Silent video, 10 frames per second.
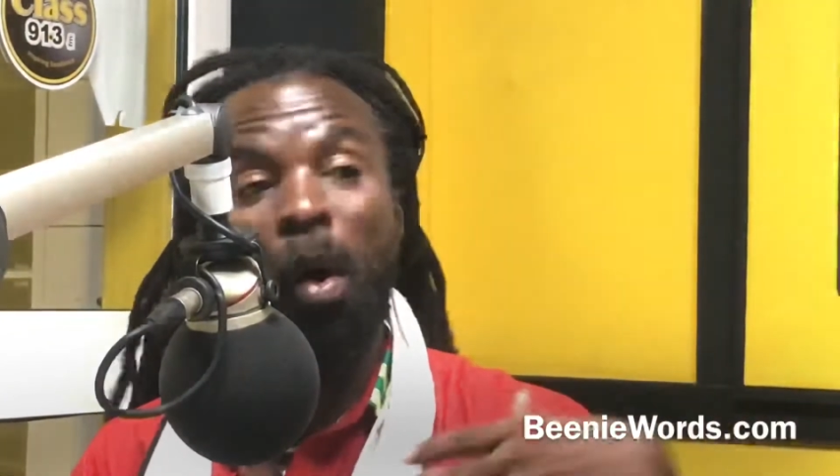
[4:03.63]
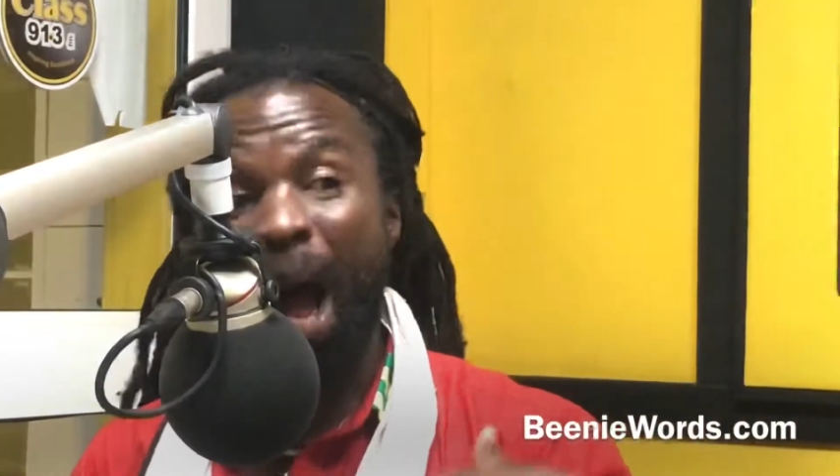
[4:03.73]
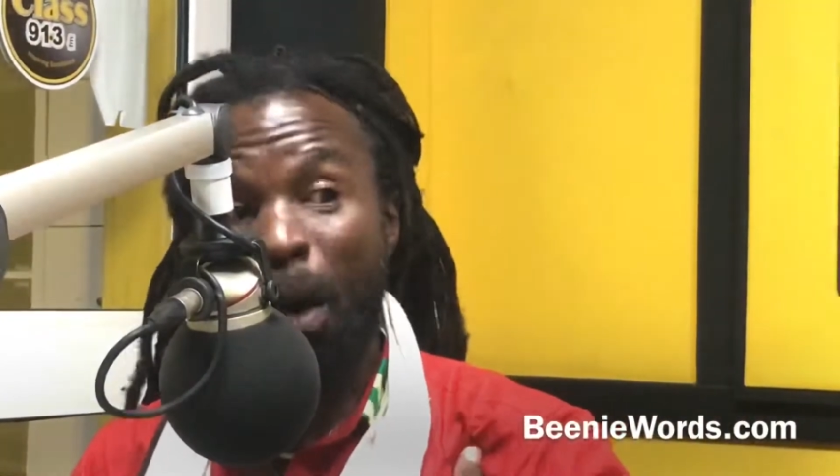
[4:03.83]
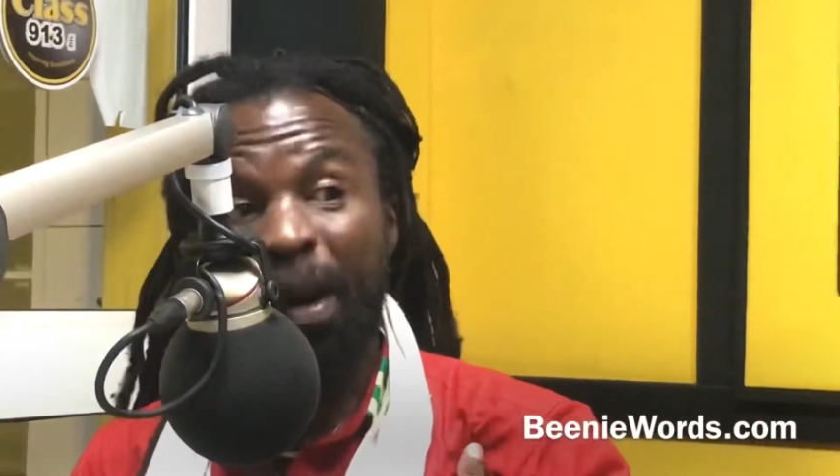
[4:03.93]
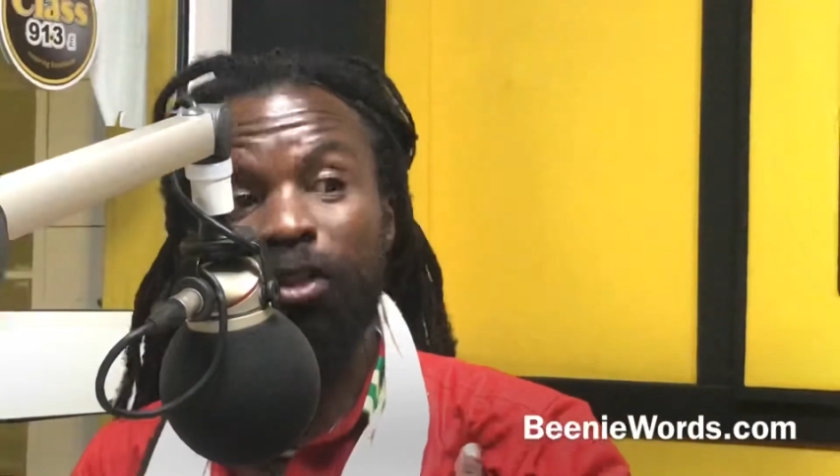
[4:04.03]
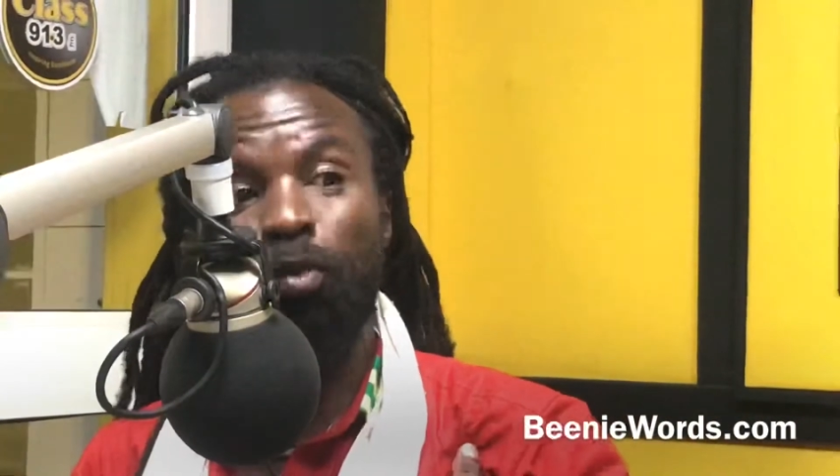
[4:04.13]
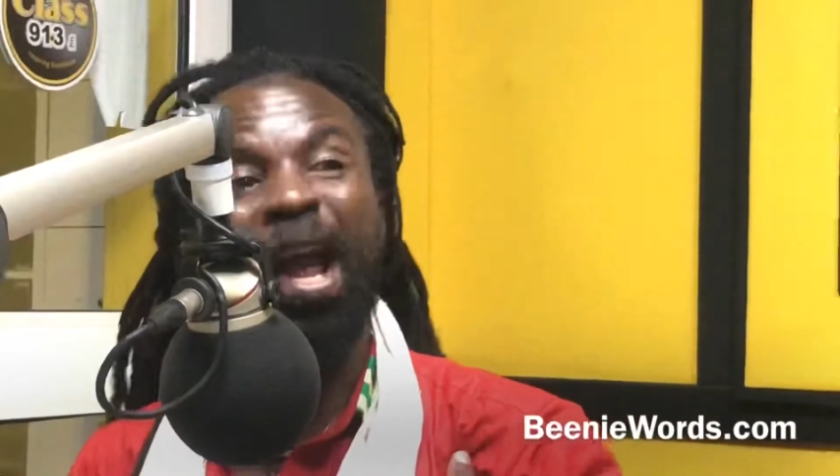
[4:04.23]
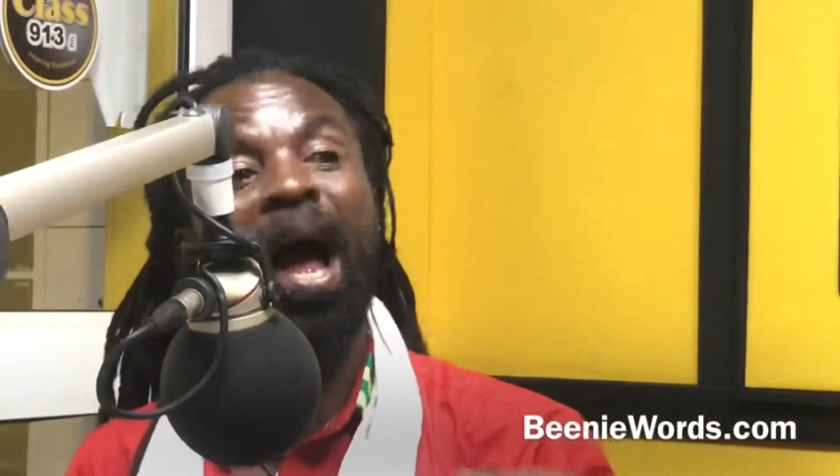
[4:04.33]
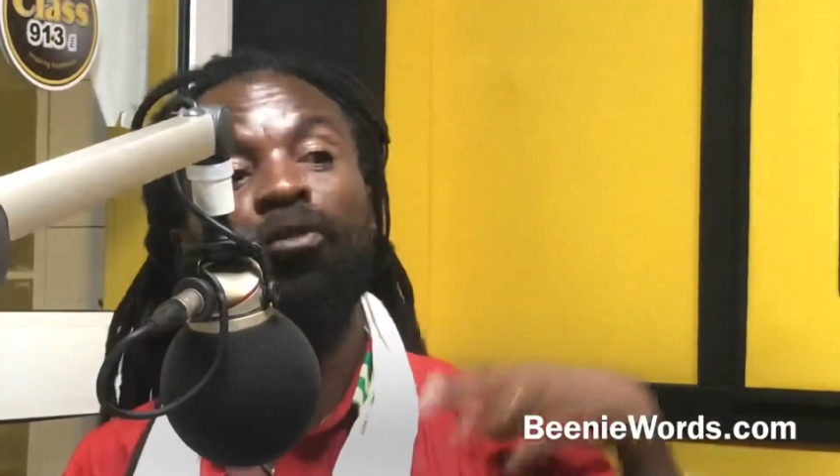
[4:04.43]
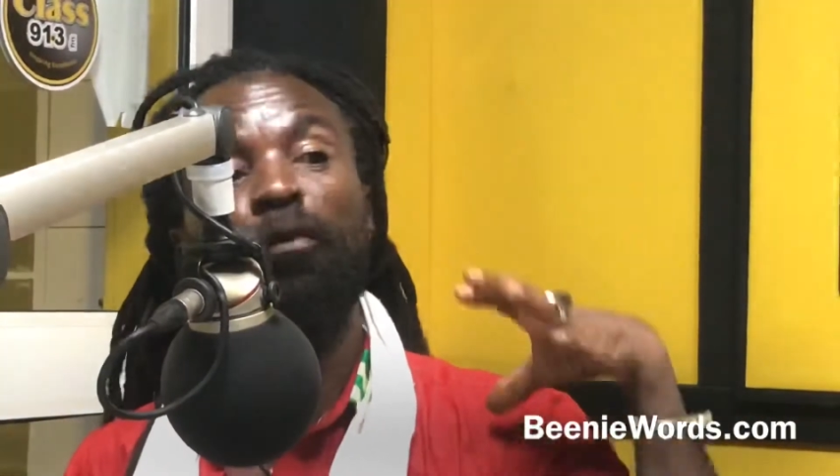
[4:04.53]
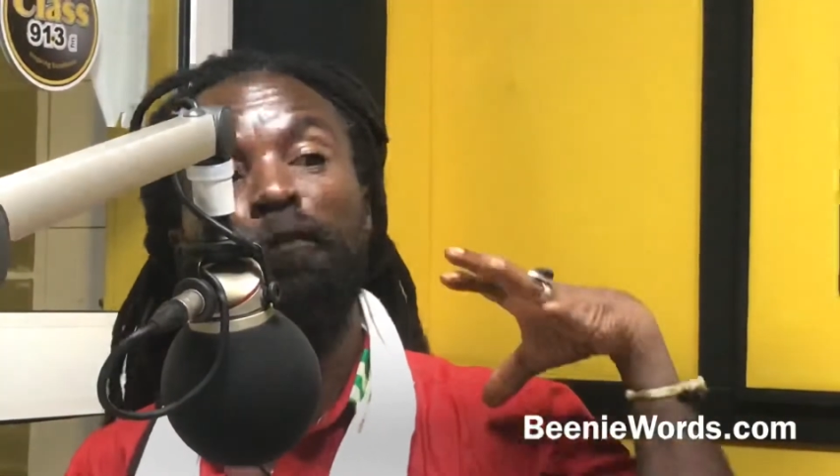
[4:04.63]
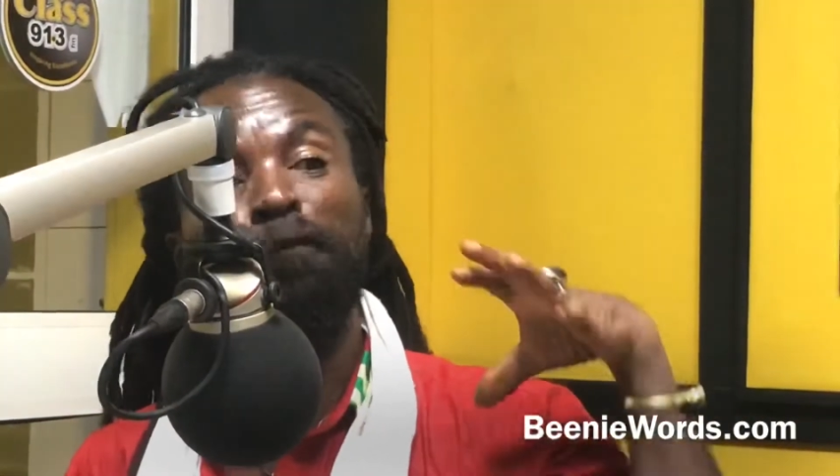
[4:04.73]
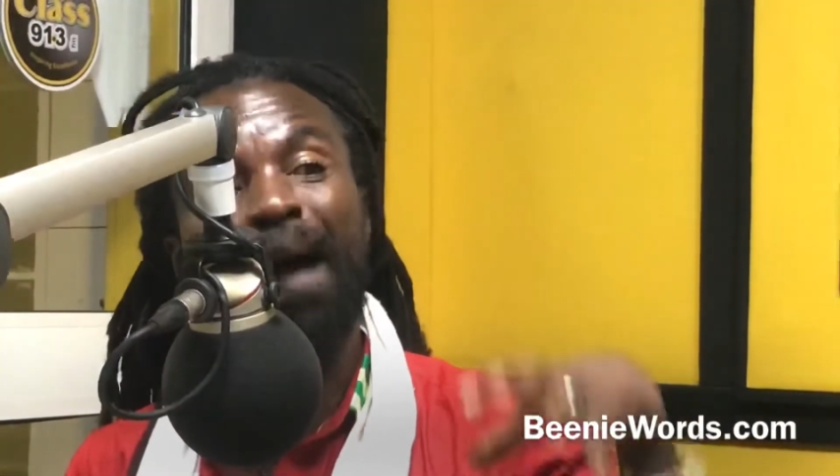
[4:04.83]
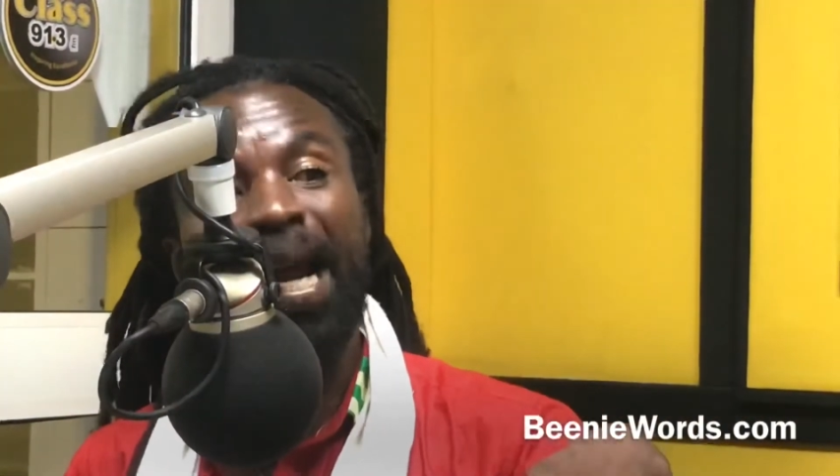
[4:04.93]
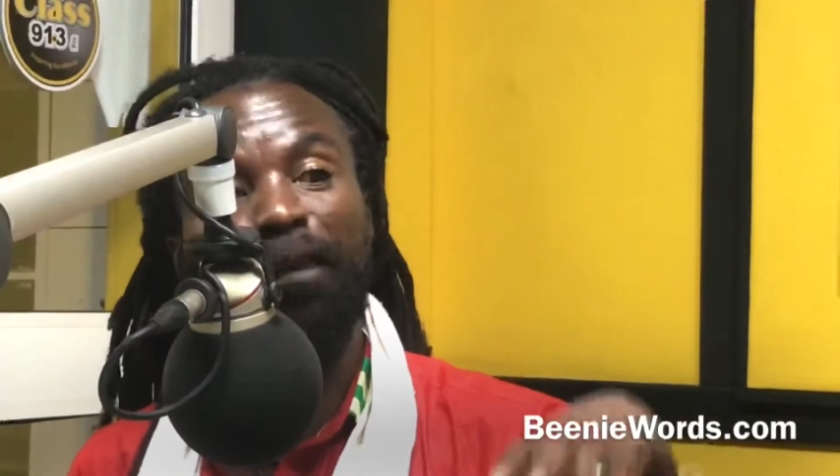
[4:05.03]
Ours, we had to
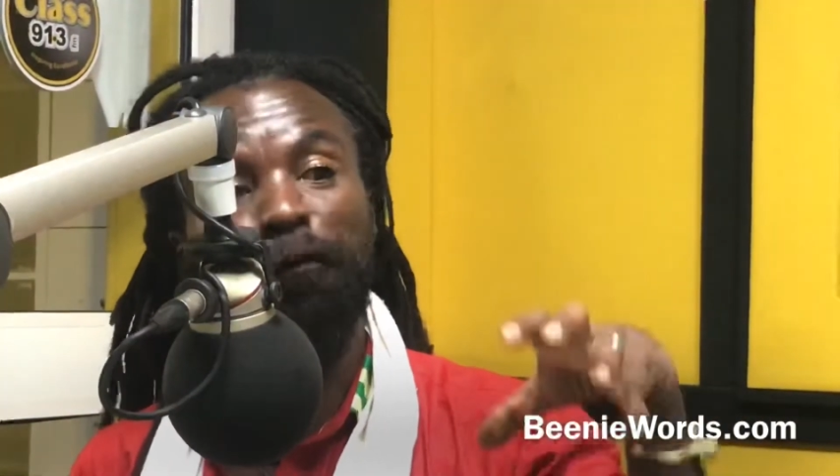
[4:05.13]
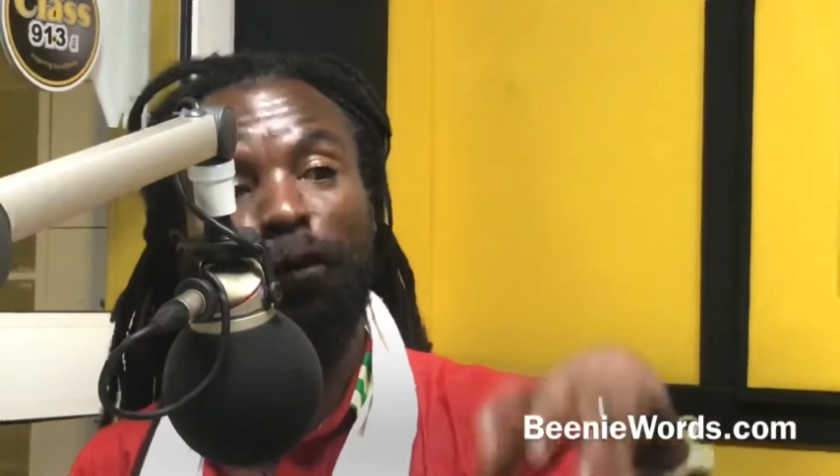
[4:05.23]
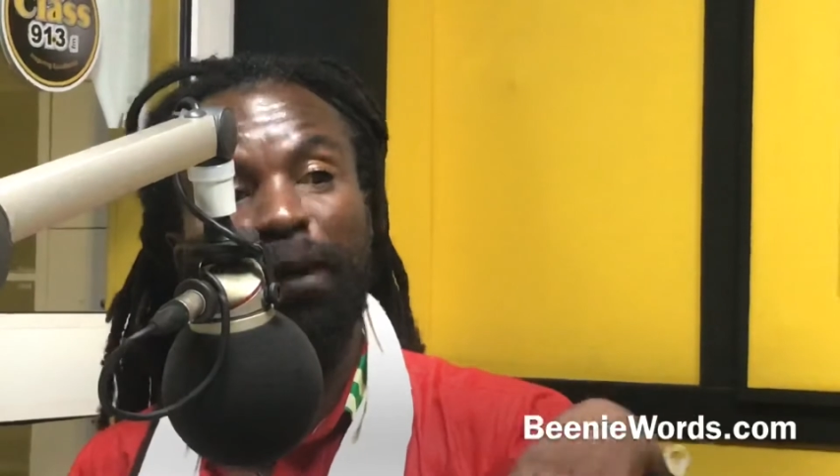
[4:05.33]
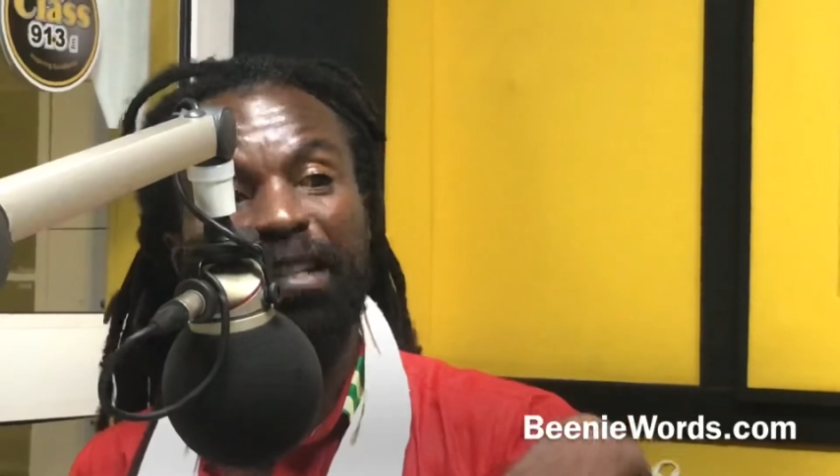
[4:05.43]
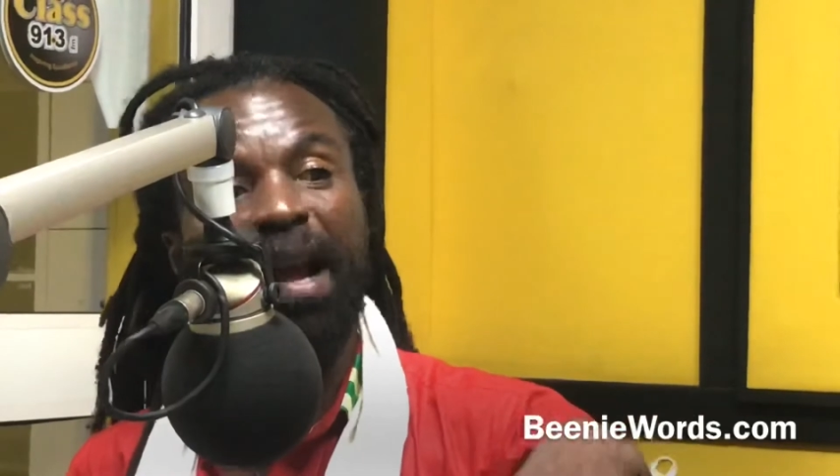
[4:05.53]
fight for it